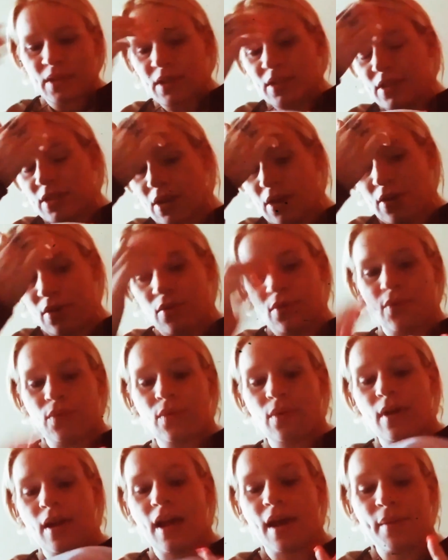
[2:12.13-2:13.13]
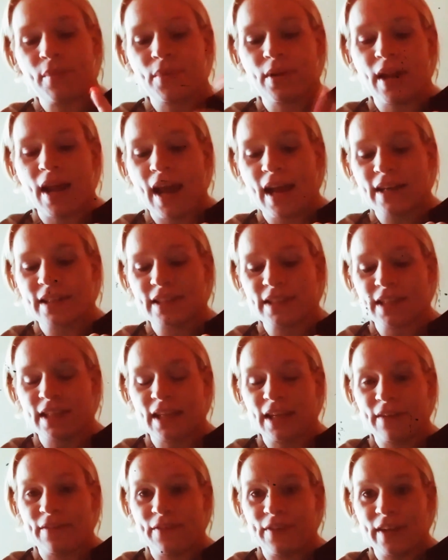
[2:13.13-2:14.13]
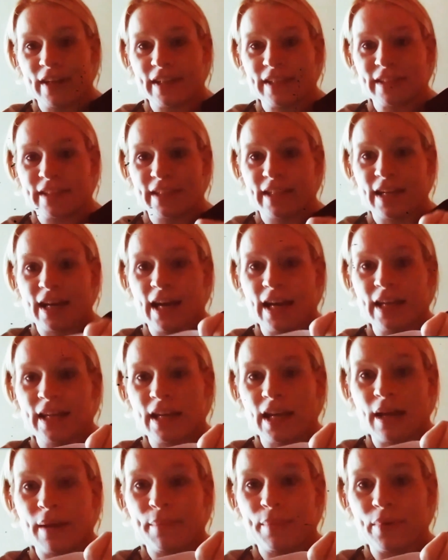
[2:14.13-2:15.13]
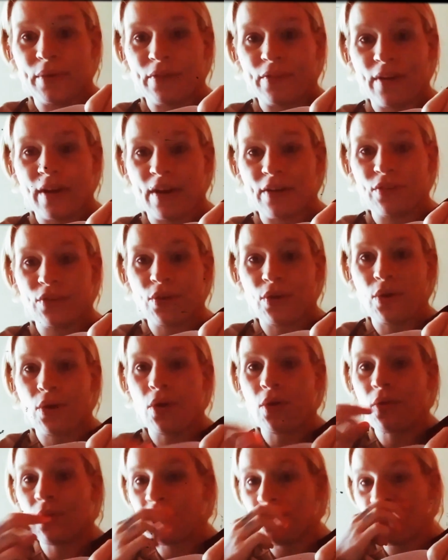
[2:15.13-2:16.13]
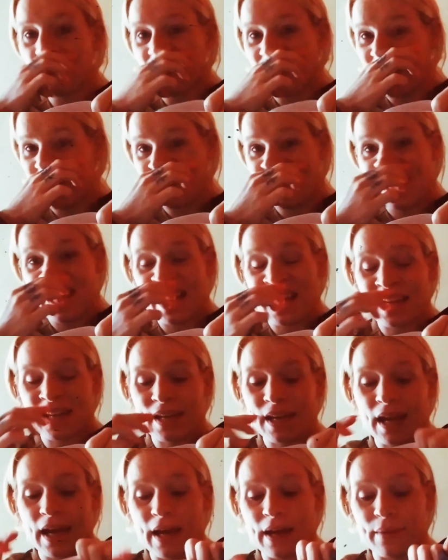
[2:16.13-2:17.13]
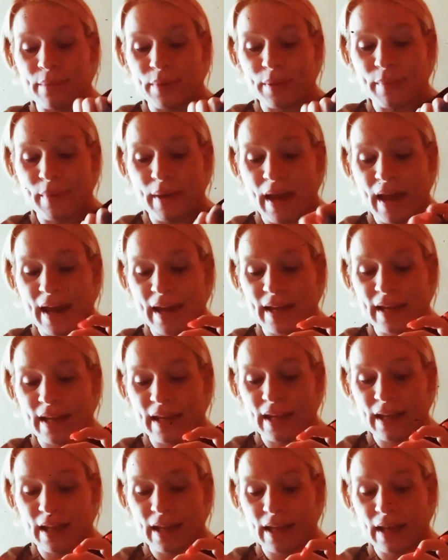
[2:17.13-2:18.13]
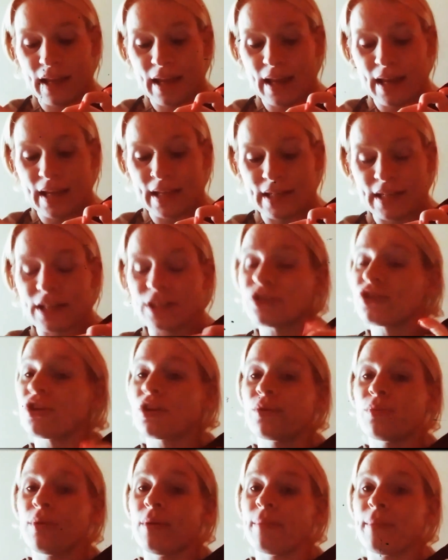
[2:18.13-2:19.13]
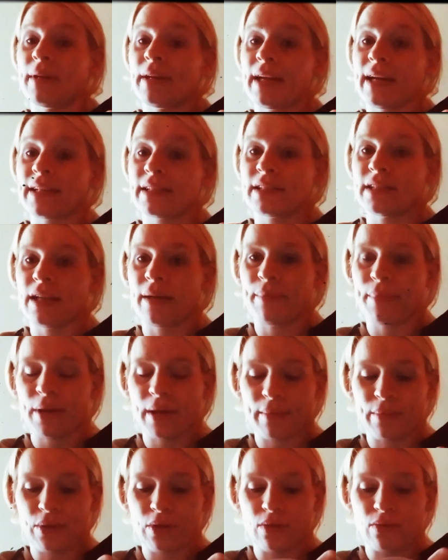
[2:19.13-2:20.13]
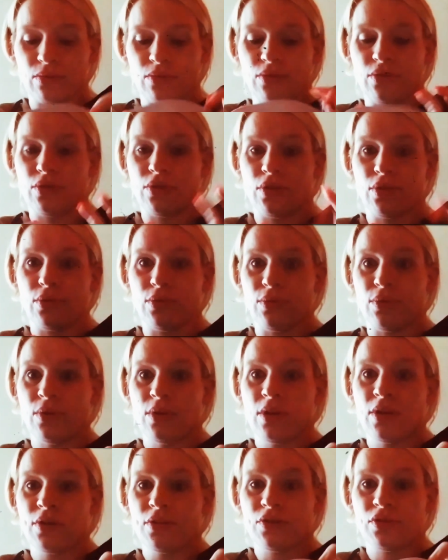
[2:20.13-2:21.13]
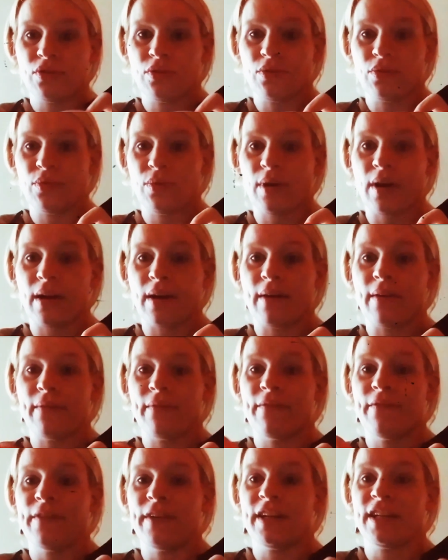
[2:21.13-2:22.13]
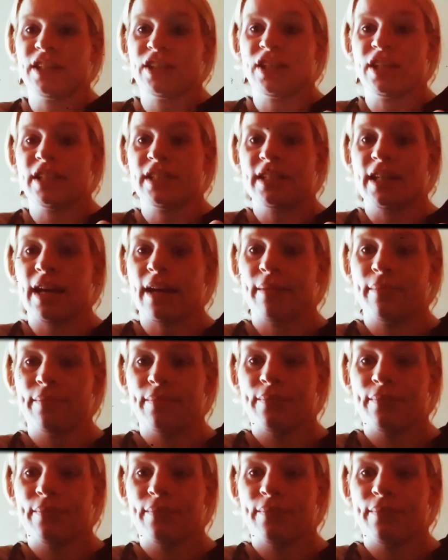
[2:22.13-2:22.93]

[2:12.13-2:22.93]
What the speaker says: So I'm going to actually finish cutting up around the hole, and then I'll be back and I'll show you what my next step I'm going to do to finish this up.